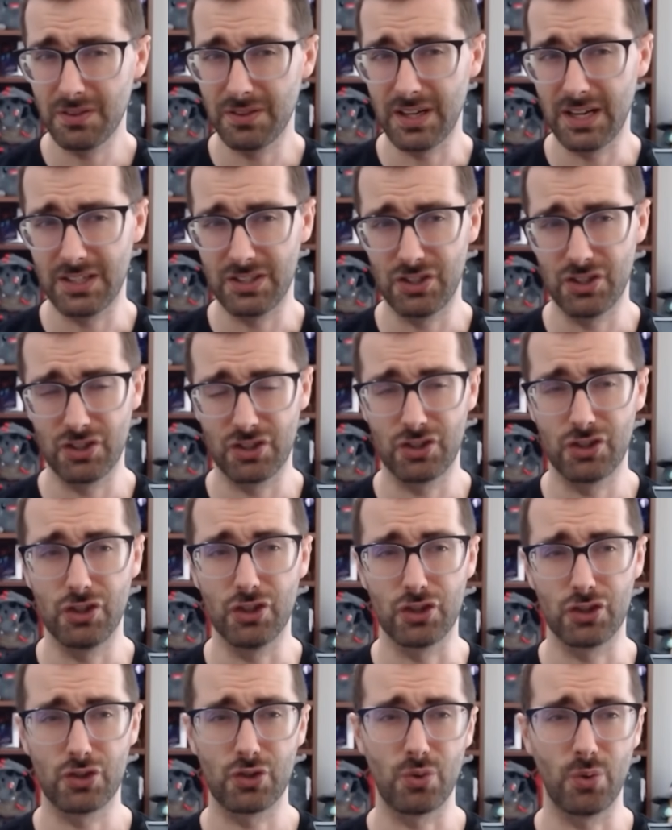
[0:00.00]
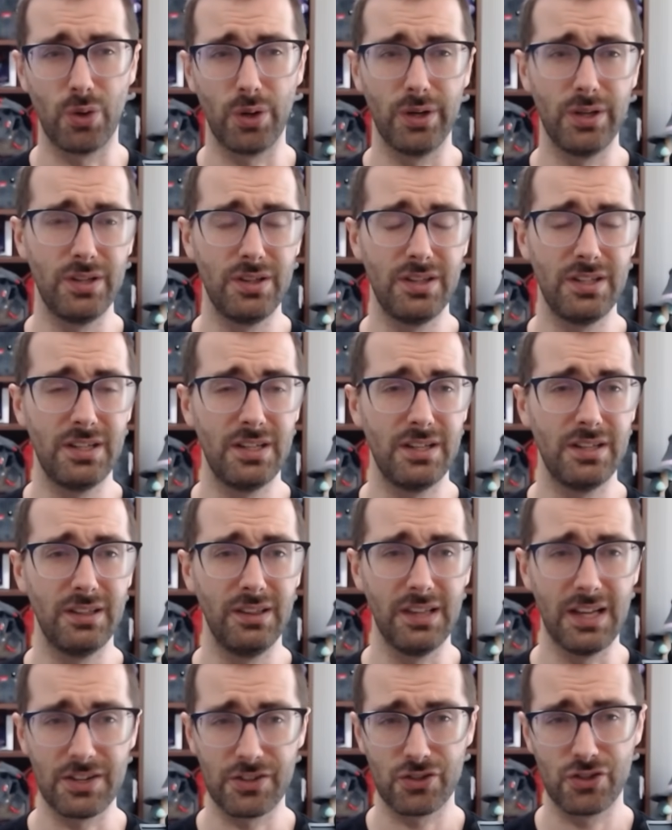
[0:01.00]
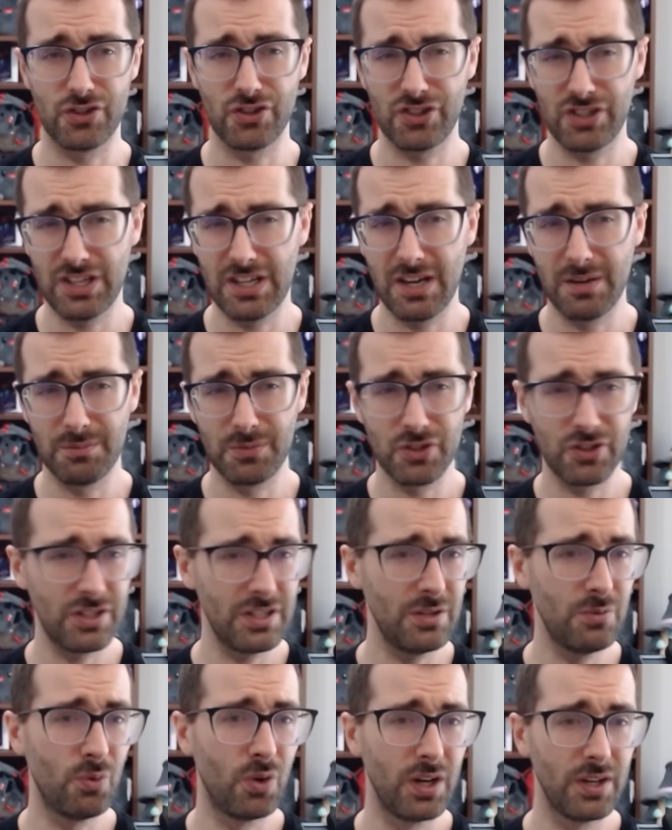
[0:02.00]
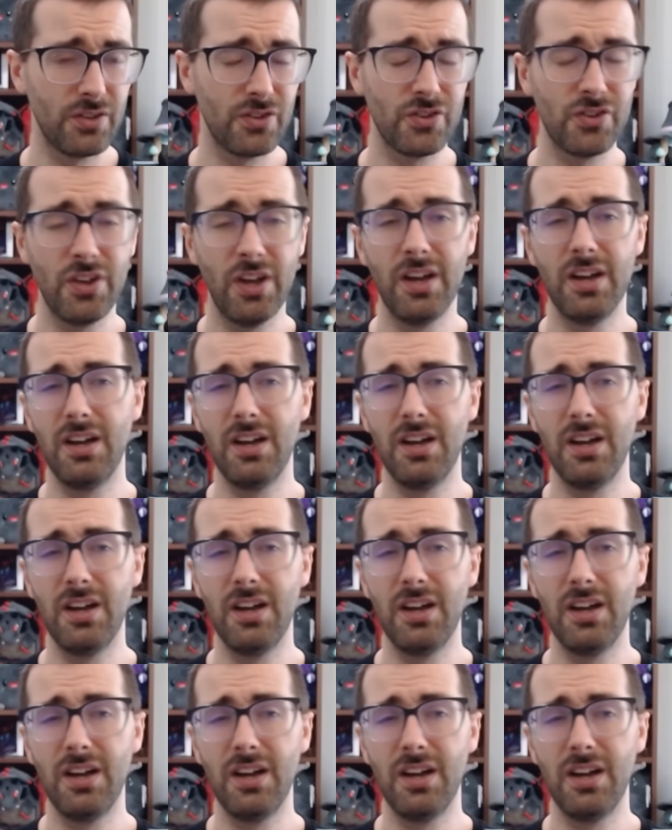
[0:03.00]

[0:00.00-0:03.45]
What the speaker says: that just destroy the lesser CMC ones,